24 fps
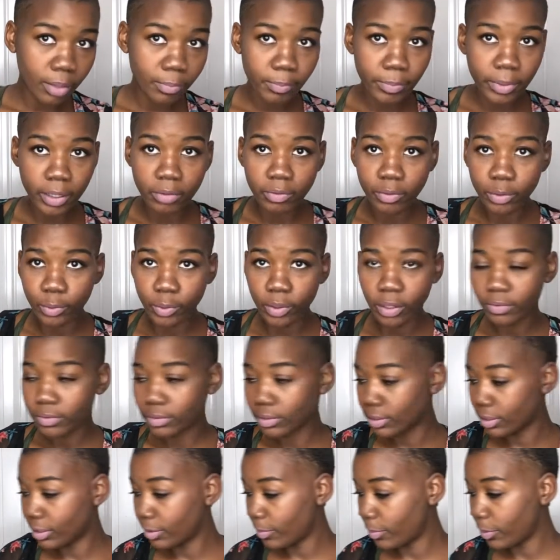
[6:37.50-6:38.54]
A bit of a rough
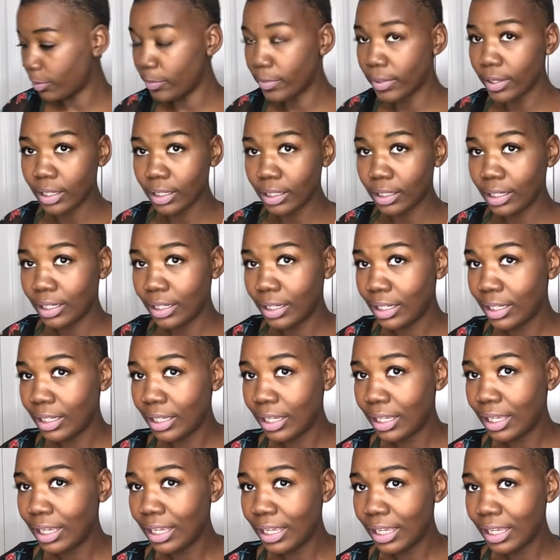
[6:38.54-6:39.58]
sleeper, but
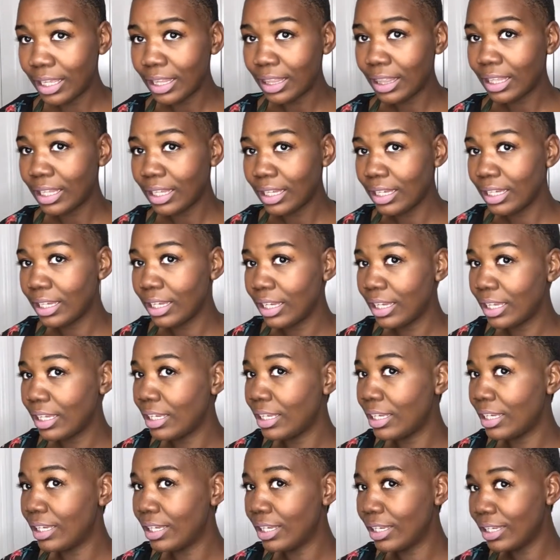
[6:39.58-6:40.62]
I think
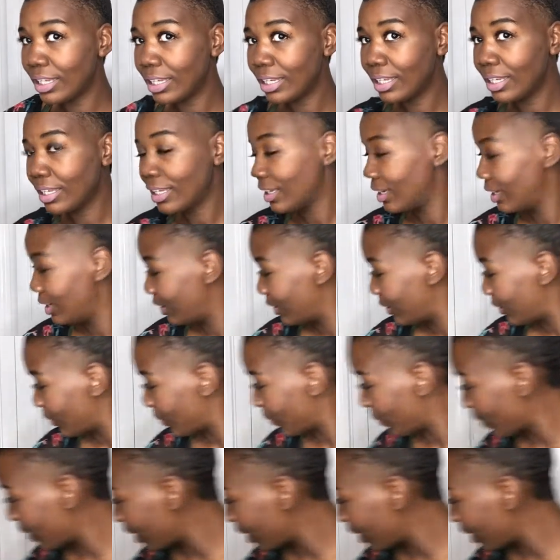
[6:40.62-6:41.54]
it did all